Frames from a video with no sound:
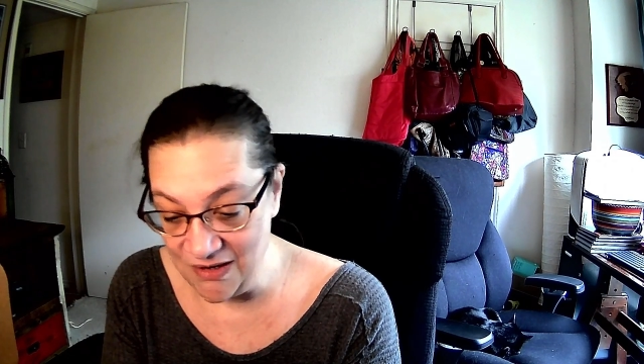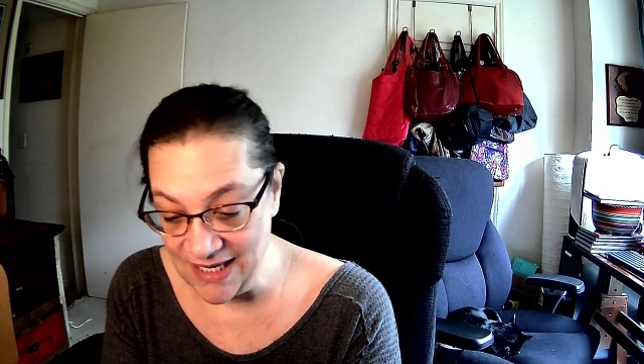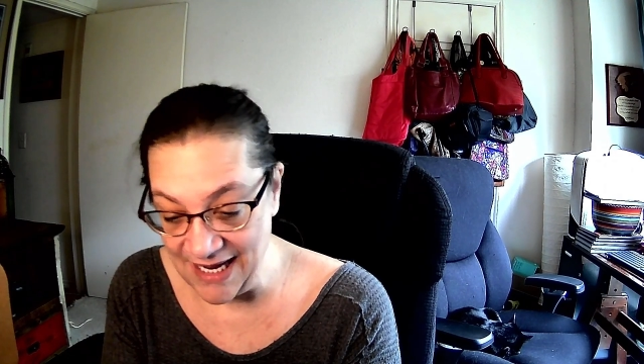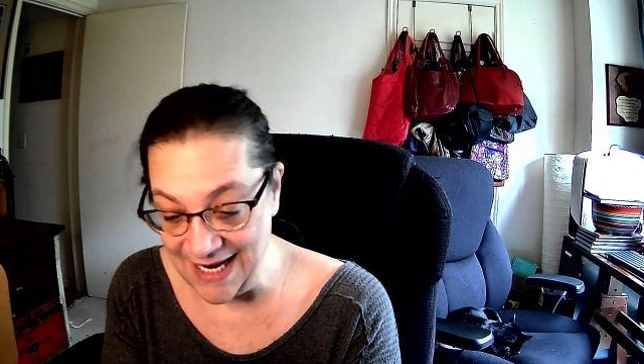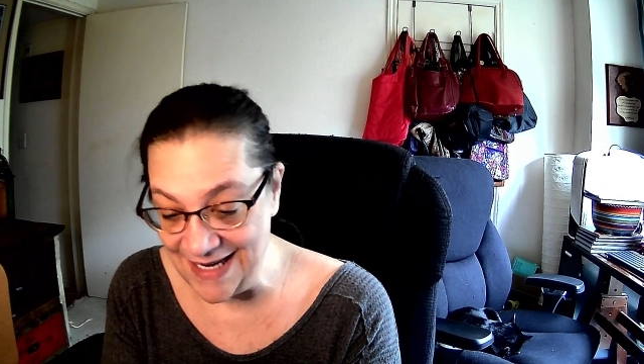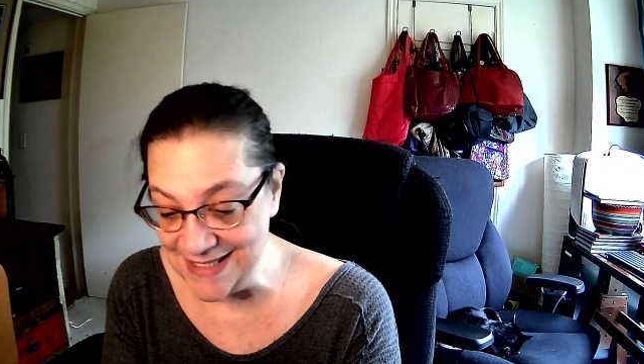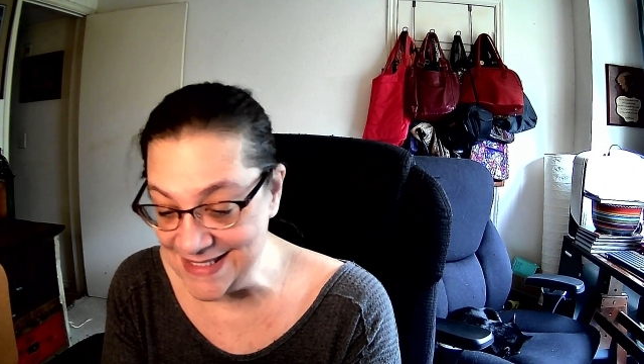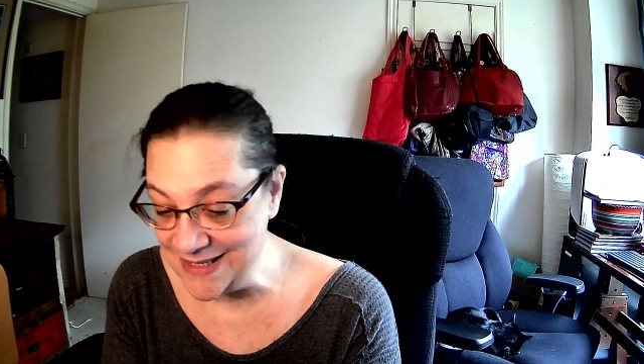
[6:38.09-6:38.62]

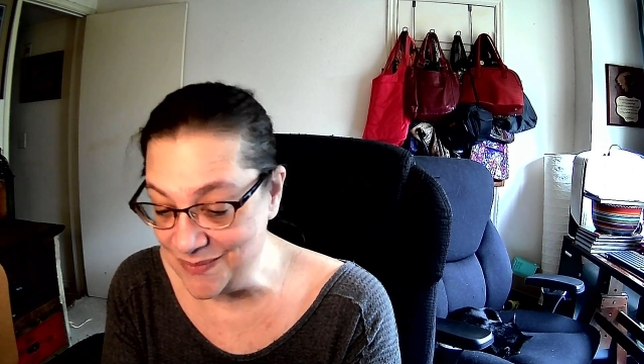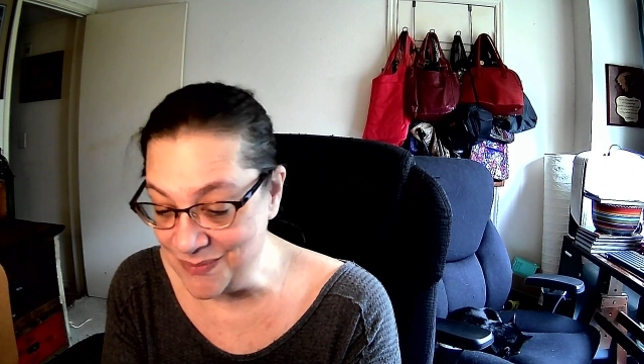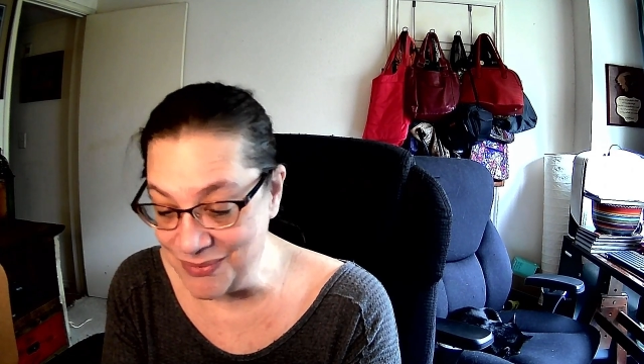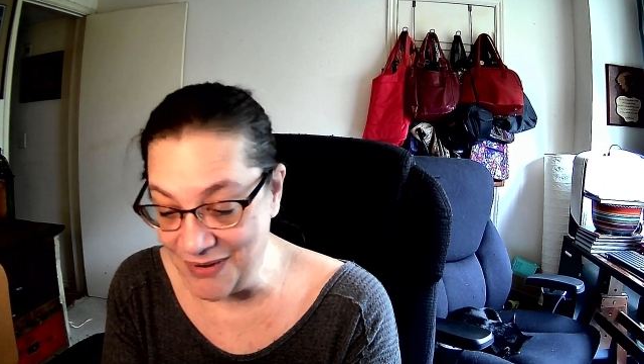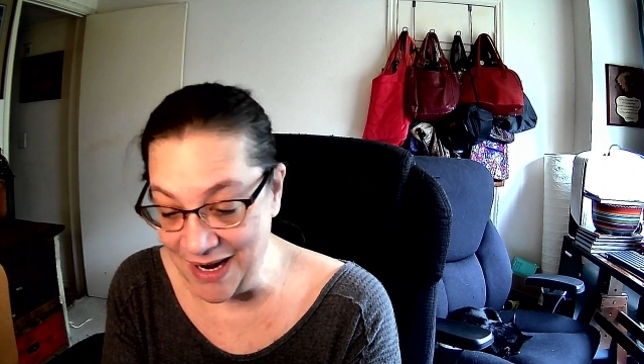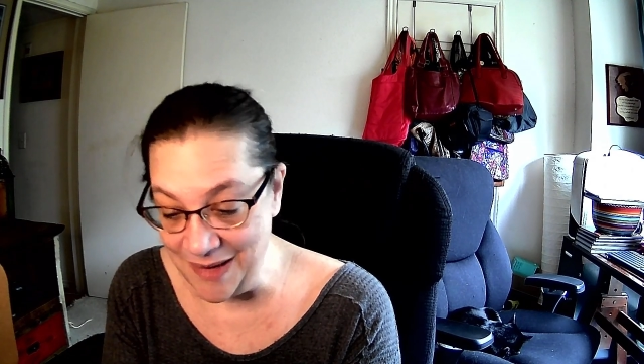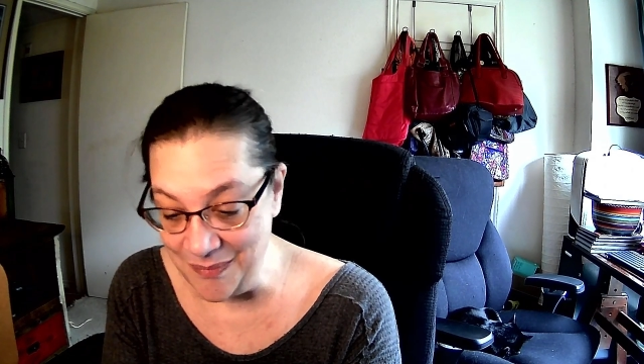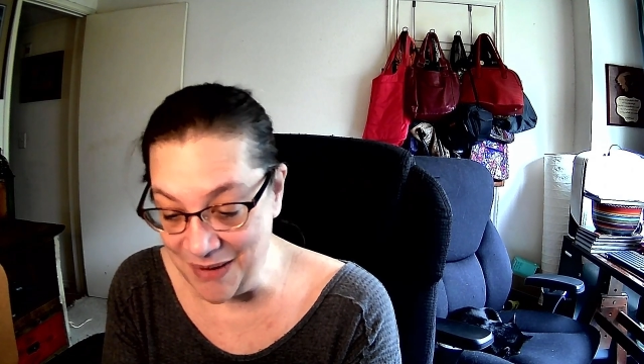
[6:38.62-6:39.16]
days and
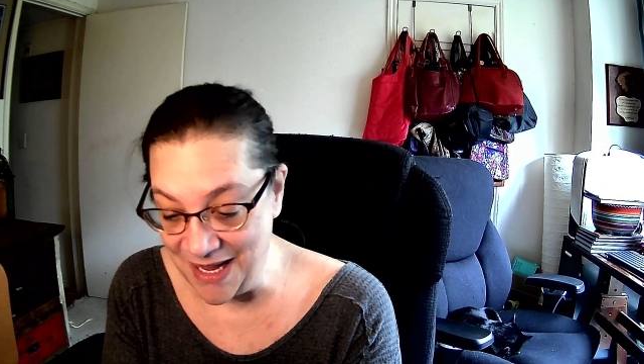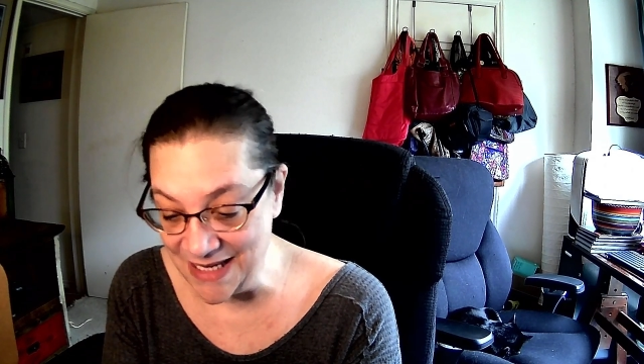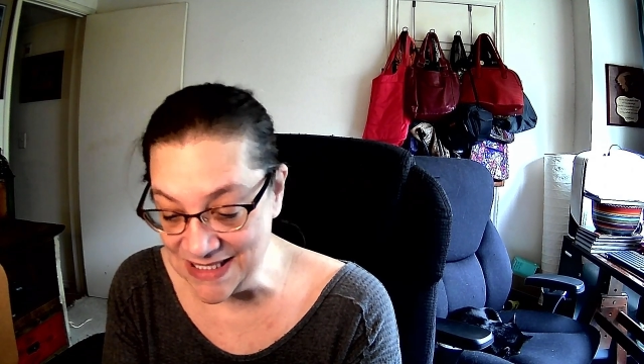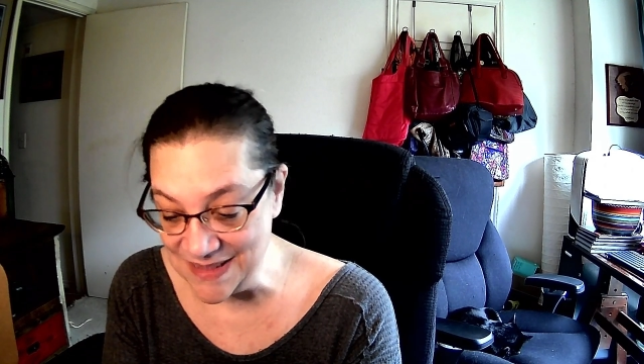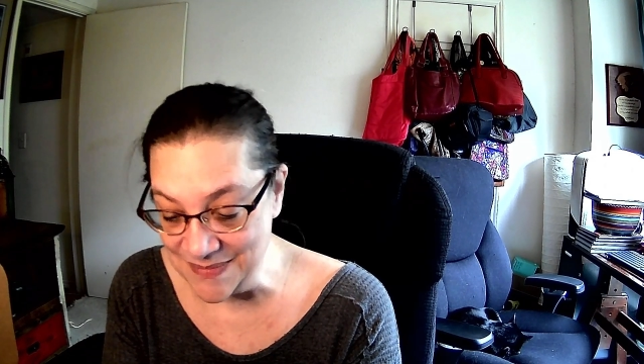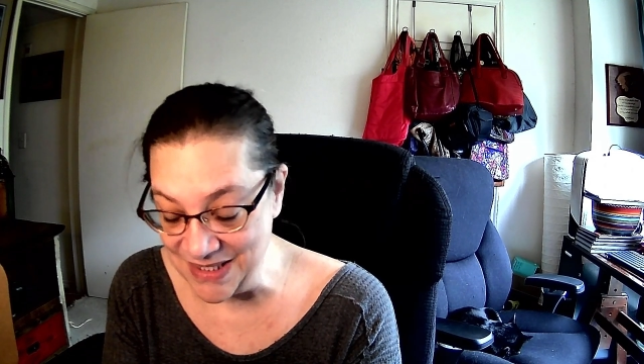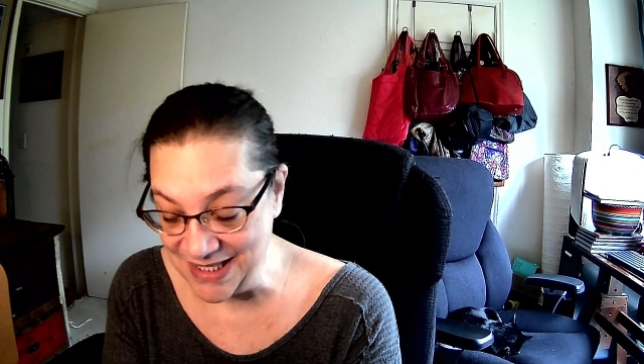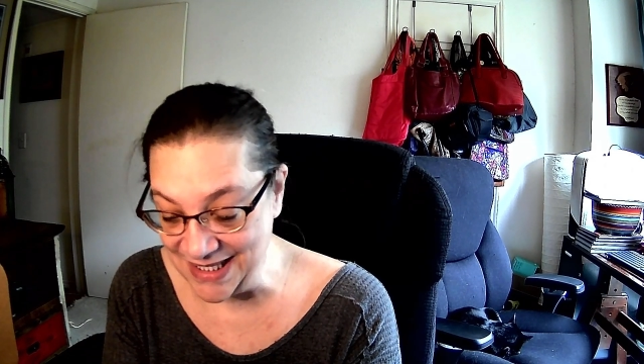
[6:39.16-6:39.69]
bright
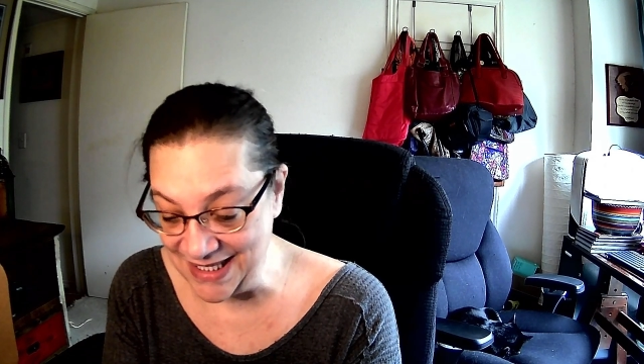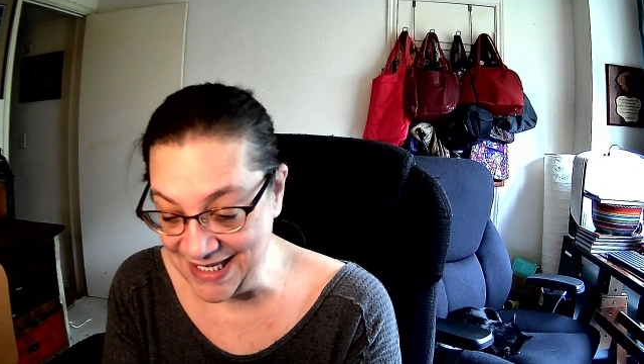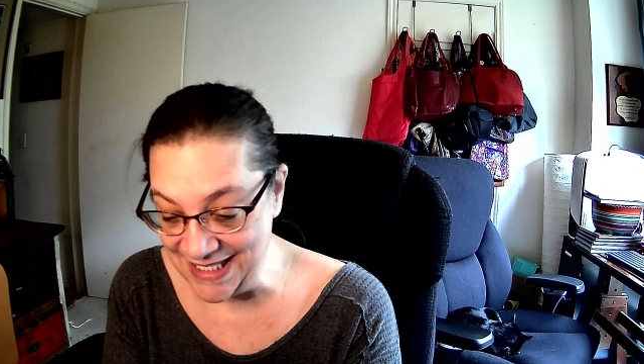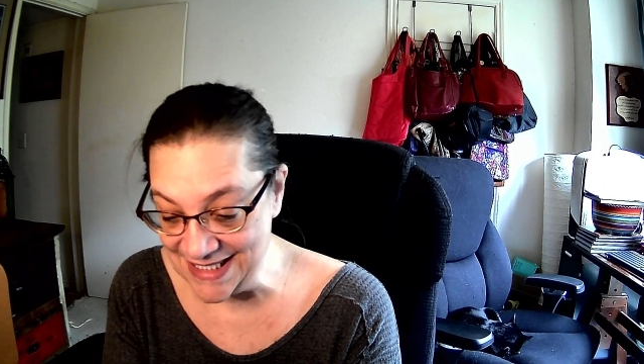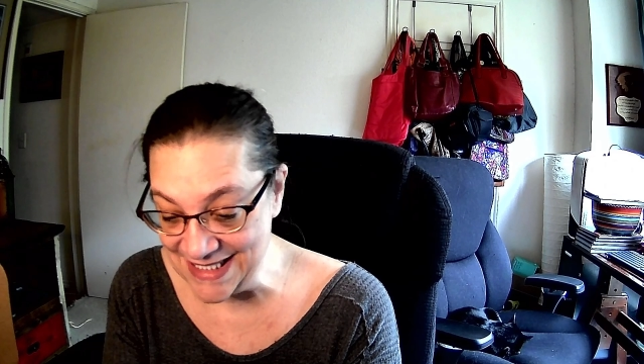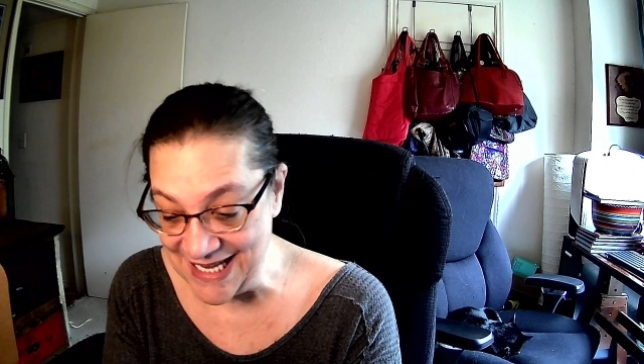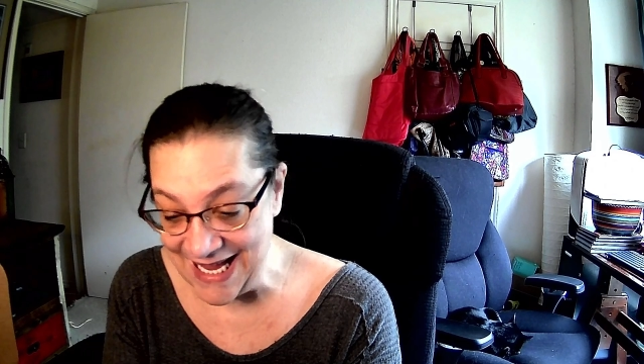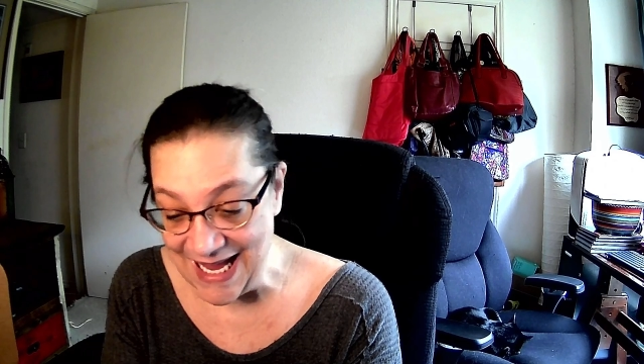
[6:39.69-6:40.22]
possibilities.